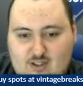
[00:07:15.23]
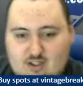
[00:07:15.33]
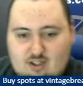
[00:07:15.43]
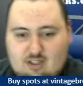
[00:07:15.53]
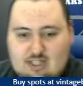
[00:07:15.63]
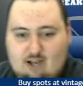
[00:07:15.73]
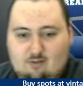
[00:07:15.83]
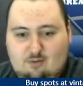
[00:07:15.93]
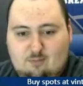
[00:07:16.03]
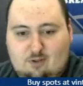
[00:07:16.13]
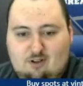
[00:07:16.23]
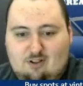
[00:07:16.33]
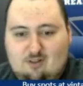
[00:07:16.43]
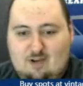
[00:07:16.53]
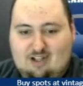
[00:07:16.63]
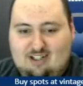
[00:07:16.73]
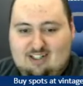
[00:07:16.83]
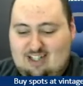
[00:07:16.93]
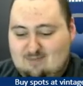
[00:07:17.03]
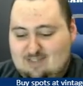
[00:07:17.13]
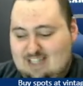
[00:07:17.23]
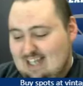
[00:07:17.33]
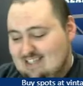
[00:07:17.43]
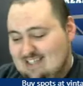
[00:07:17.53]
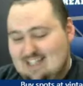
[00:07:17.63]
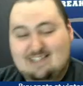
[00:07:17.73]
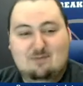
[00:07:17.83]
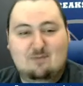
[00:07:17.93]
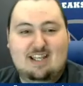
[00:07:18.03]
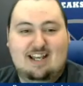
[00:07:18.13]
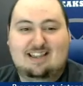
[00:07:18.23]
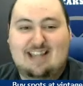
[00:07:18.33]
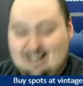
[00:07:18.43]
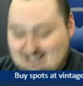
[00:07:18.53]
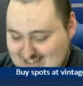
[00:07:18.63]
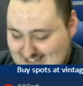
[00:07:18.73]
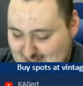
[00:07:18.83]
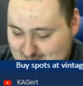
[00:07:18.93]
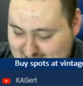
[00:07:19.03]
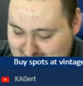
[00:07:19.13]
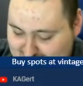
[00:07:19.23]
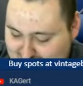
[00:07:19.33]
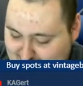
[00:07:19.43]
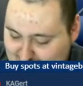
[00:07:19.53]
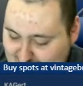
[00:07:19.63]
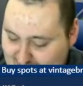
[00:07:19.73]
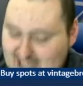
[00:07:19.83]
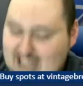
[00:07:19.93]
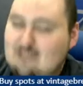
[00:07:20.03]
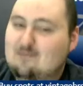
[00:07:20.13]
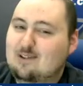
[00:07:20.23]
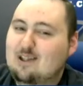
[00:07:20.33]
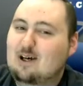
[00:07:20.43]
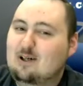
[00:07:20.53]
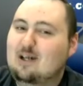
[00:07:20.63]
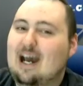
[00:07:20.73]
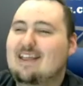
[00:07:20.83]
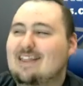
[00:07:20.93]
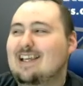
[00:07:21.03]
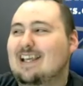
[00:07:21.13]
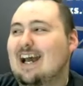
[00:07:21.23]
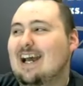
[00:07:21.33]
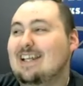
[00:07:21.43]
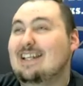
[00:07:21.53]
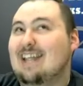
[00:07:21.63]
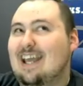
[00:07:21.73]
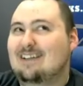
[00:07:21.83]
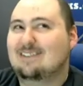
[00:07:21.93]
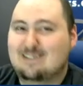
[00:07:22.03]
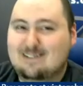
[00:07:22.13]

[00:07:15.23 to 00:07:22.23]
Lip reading: Now football, American names. Yes, this will be 1,000 times easier, even though I think I nailed those